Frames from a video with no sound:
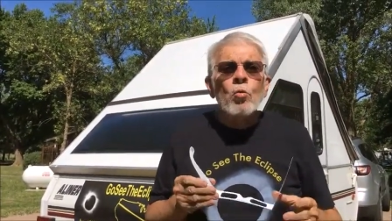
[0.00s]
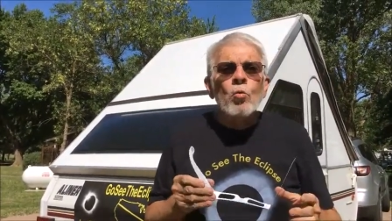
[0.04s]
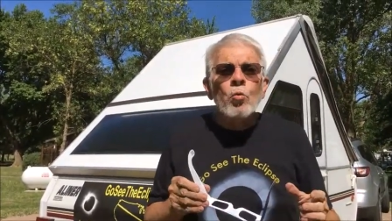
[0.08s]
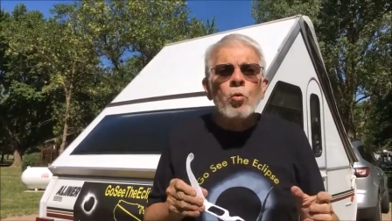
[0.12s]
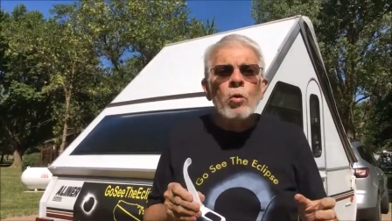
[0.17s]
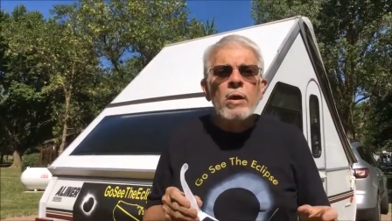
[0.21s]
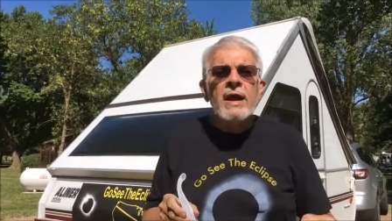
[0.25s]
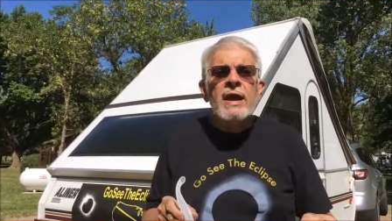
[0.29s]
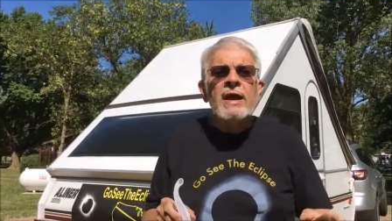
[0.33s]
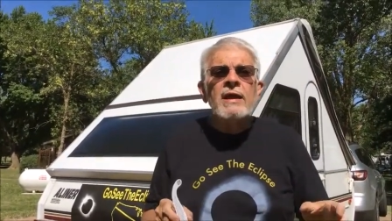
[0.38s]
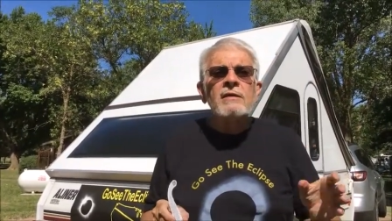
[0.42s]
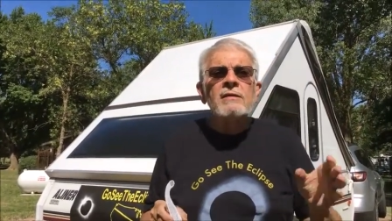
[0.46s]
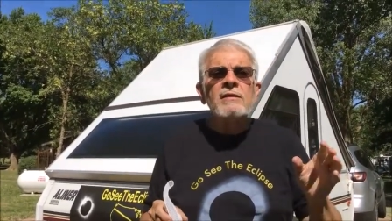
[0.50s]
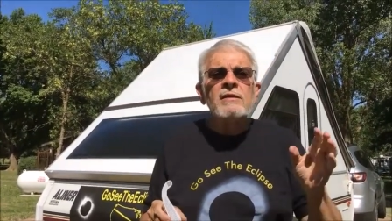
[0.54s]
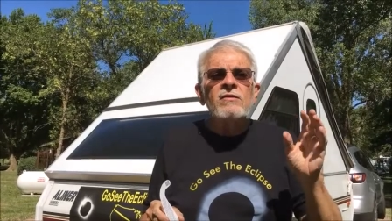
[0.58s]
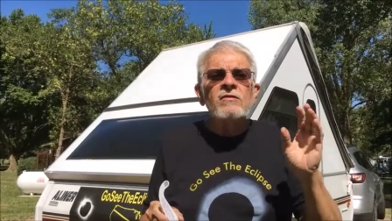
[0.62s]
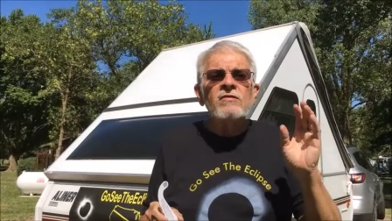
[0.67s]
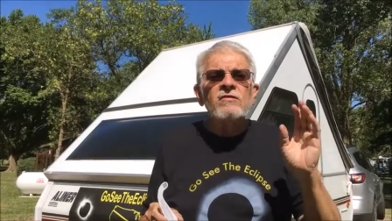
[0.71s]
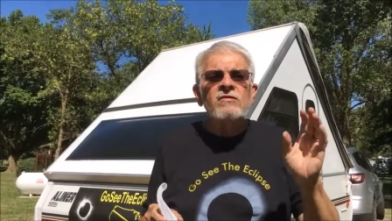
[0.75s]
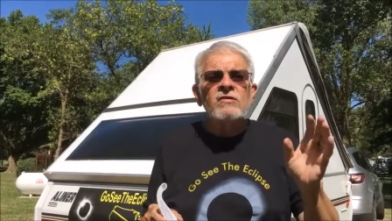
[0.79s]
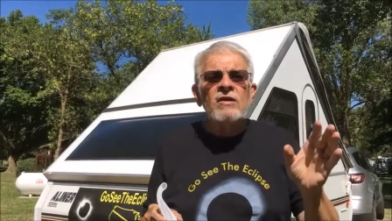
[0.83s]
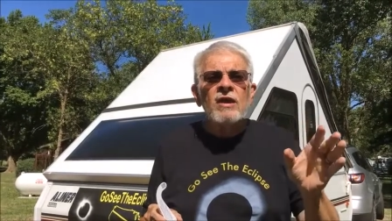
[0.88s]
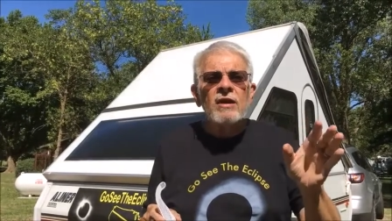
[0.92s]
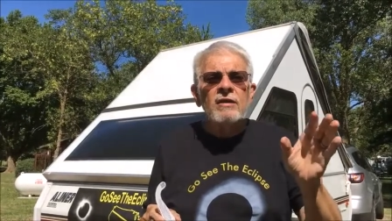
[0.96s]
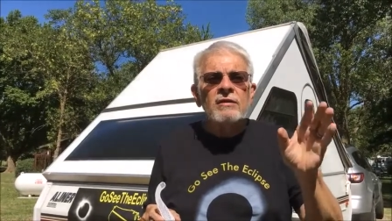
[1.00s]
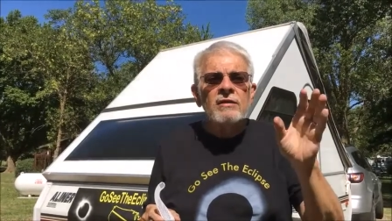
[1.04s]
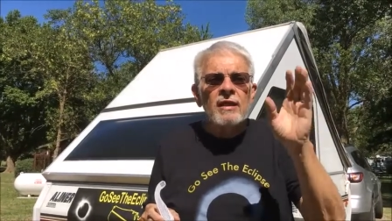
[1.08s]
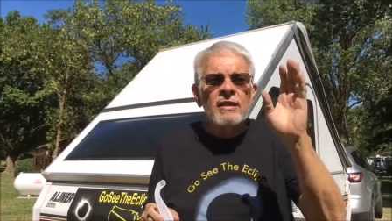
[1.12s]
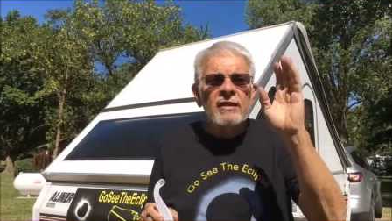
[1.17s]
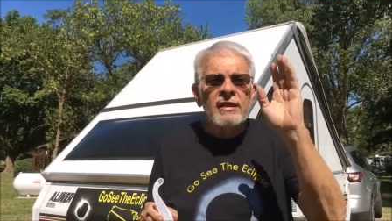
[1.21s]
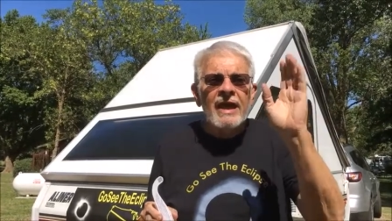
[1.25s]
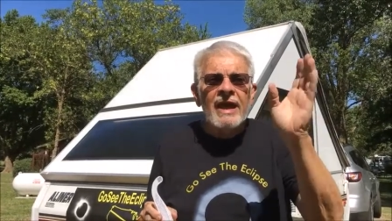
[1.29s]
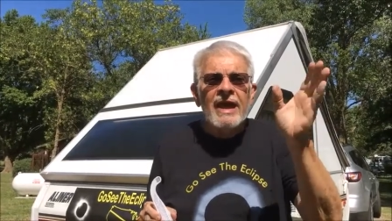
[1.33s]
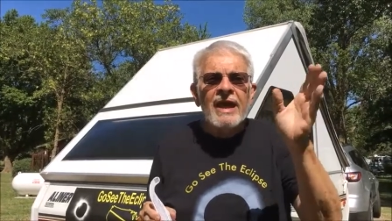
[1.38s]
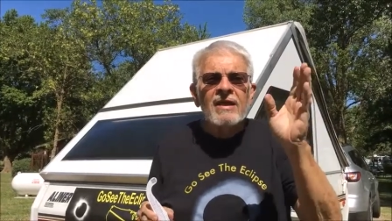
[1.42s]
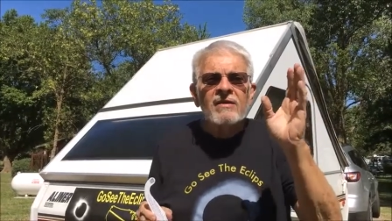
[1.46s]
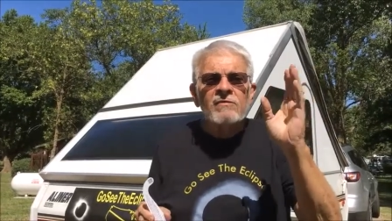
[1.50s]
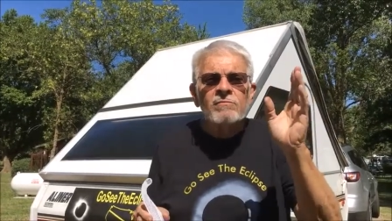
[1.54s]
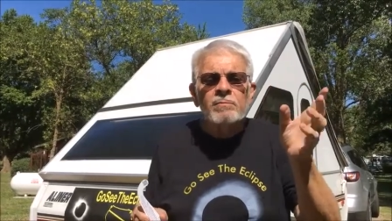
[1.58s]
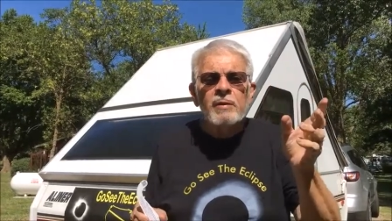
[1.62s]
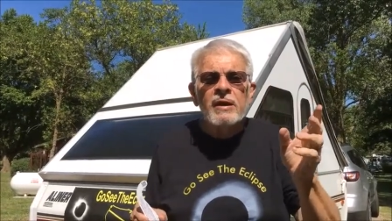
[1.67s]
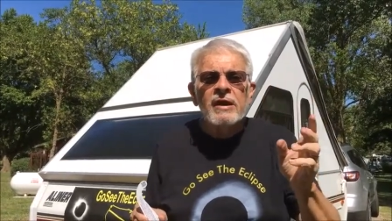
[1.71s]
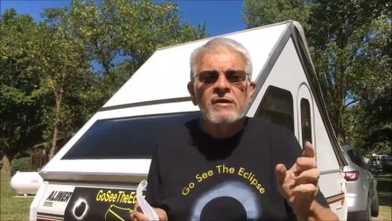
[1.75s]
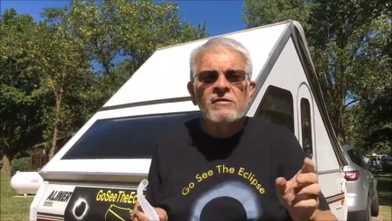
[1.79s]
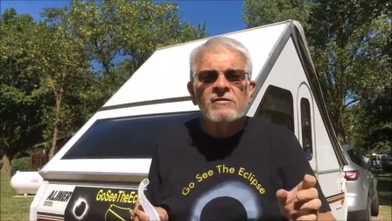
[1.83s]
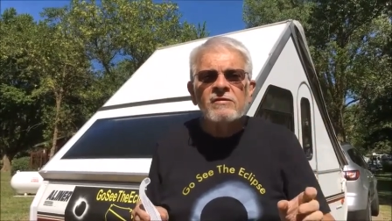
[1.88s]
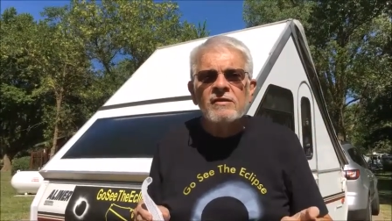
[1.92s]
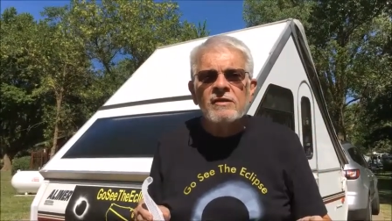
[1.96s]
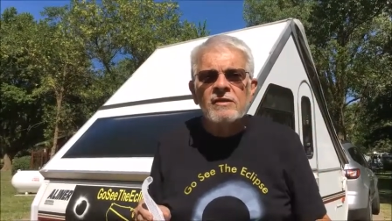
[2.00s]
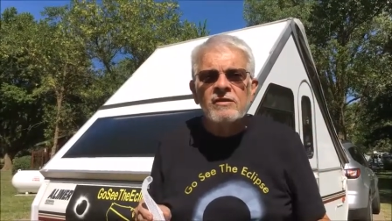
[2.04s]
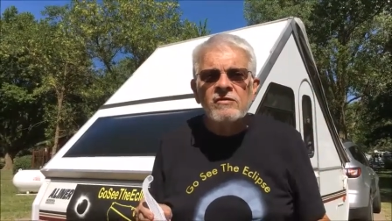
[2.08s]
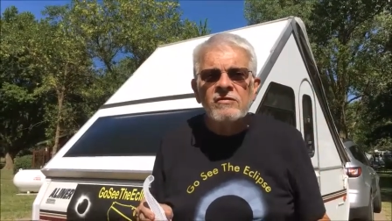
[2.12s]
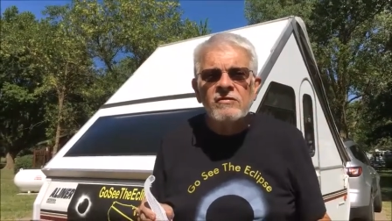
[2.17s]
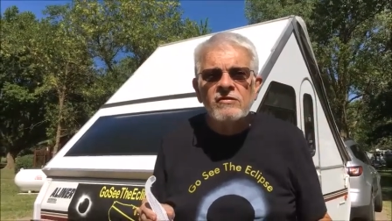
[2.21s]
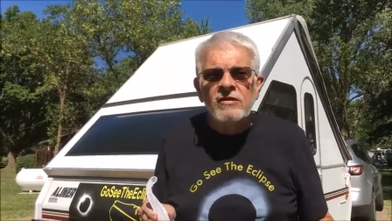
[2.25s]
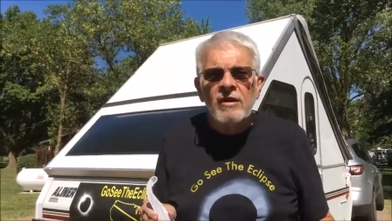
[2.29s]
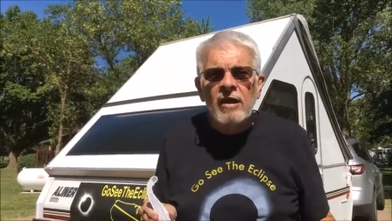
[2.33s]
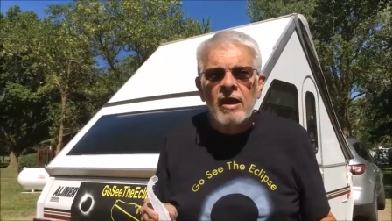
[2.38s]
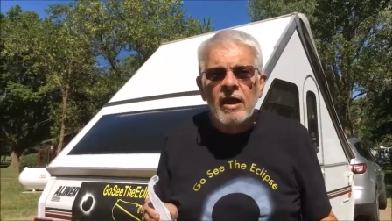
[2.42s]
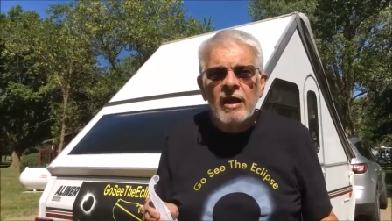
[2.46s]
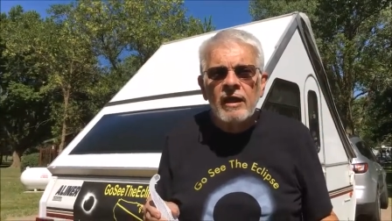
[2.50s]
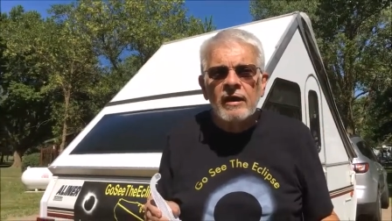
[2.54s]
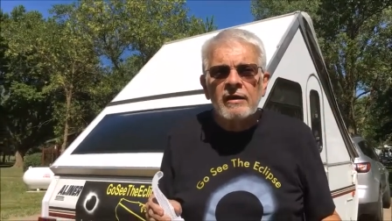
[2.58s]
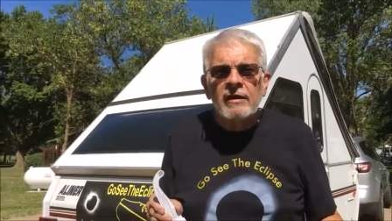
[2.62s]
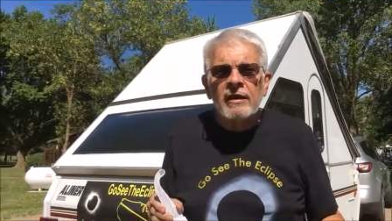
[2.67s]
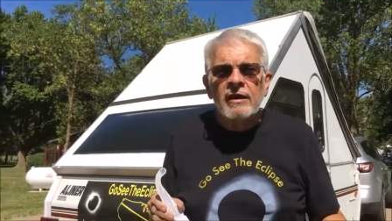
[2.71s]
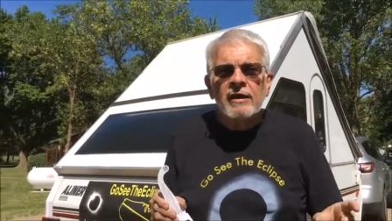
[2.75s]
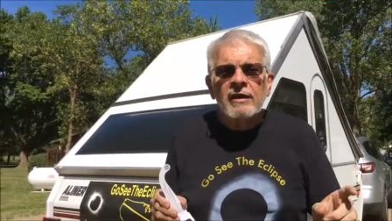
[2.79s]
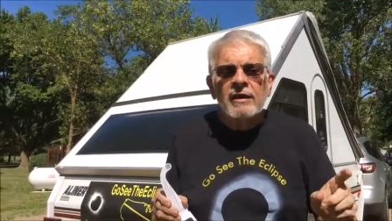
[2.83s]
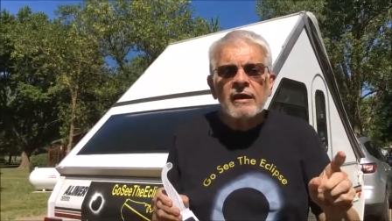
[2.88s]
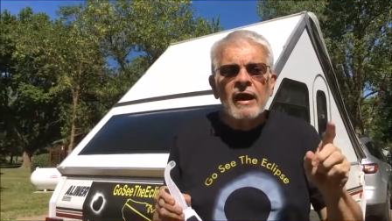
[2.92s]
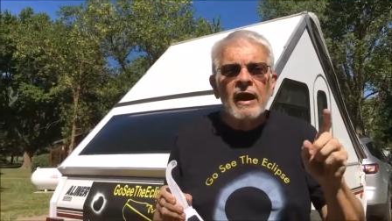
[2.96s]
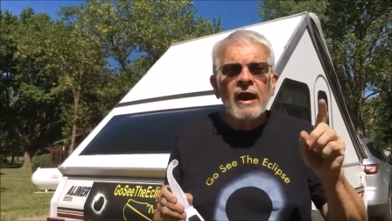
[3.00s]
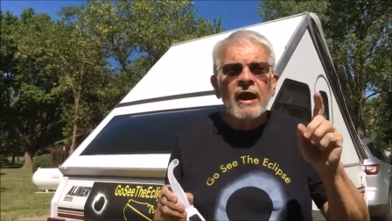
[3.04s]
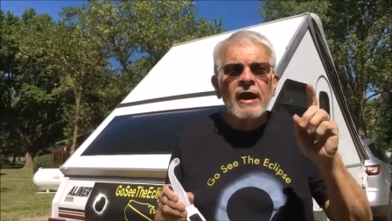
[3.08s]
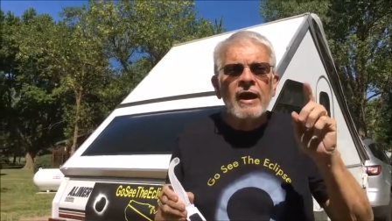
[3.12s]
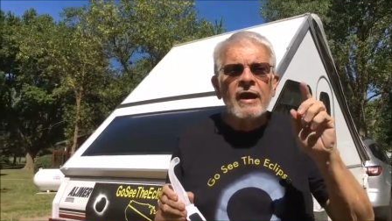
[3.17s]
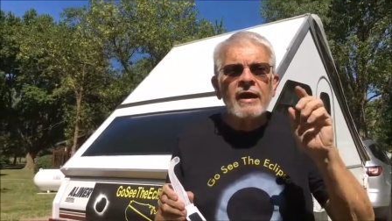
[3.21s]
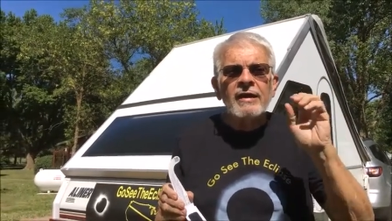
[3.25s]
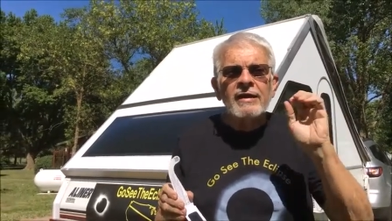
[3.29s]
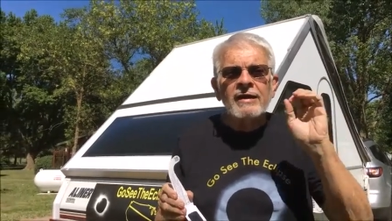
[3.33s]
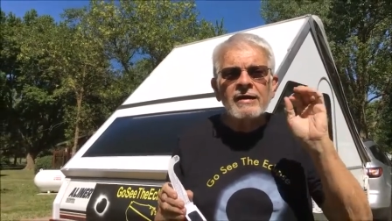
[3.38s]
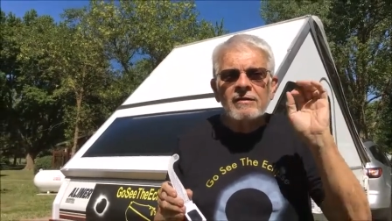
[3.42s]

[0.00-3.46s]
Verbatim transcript: when the sun, the last piece of the sun uh,